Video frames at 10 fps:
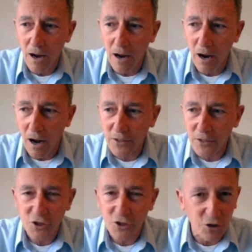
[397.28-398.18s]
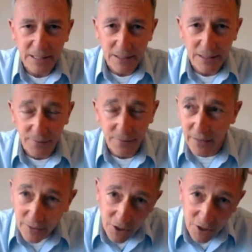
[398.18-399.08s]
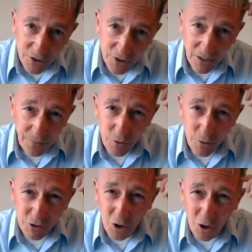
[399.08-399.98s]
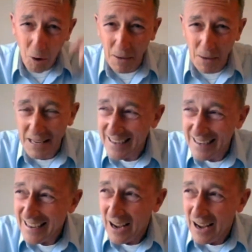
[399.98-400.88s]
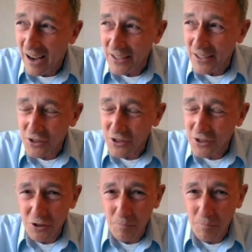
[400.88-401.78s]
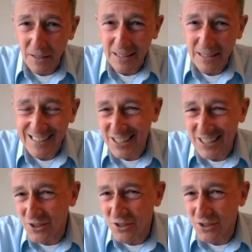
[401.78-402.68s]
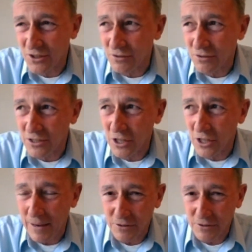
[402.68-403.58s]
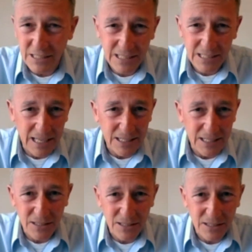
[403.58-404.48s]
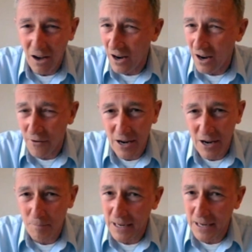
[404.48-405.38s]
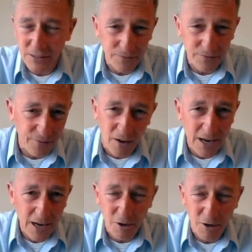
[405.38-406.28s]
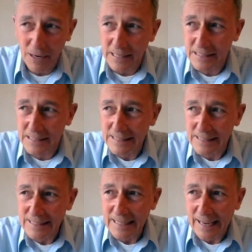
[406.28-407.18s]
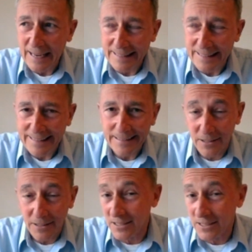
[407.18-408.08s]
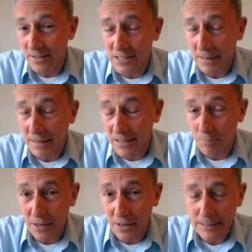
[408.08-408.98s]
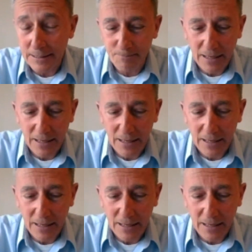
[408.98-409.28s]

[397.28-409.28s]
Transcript: I just couldn't get enough of aviation, and I flew as a hobby. I used to use my concessions to go out to the States and hire airplanes and fly airplanes. And in the end, I decided to make the break.